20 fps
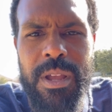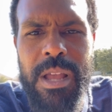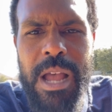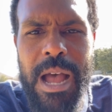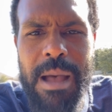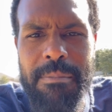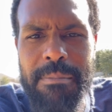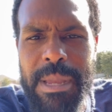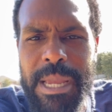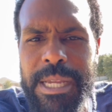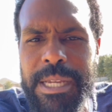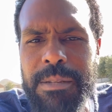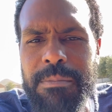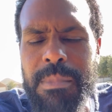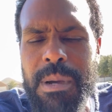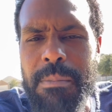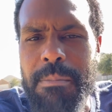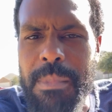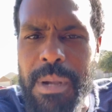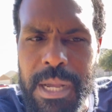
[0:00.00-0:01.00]
I'm making
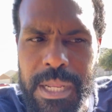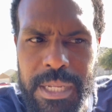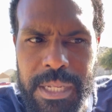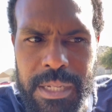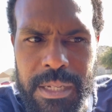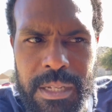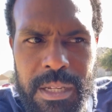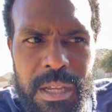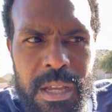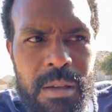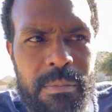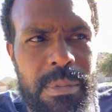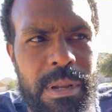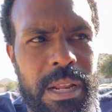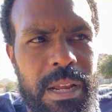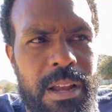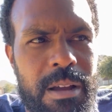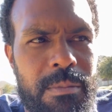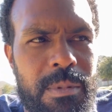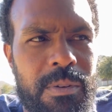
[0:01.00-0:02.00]
my money. But I
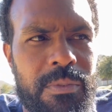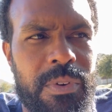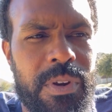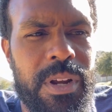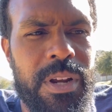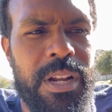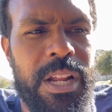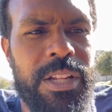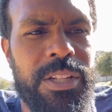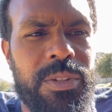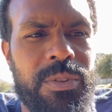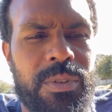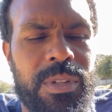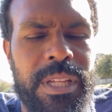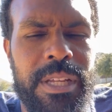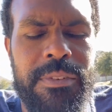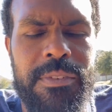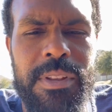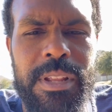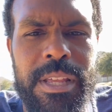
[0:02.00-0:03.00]
come over here and I do
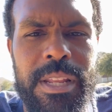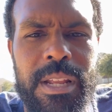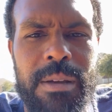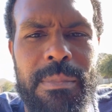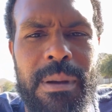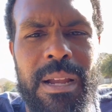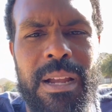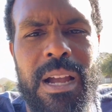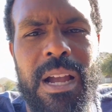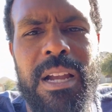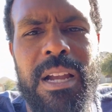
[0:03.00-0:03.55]
leaf cleanup, I got